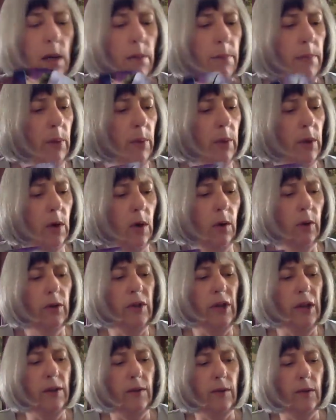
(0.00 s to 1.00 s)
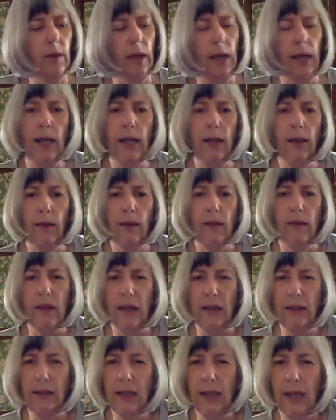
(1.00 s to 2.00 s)
But we also see the
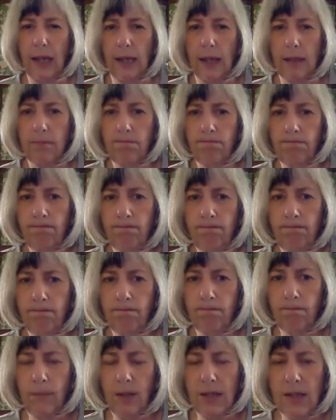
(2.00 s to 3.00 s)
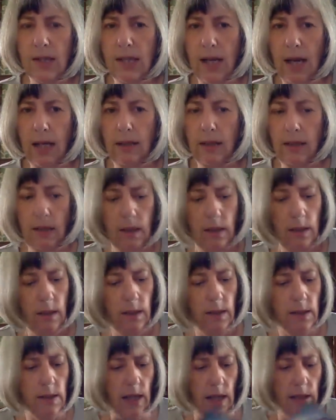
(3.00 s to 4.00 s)
sun card. The sun,
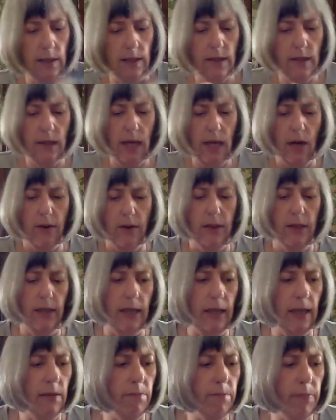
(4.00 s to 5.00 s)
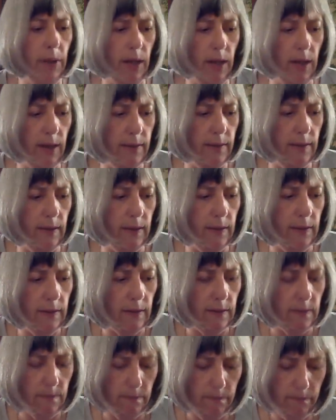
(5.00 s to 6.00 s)
sun is currently in Pisces.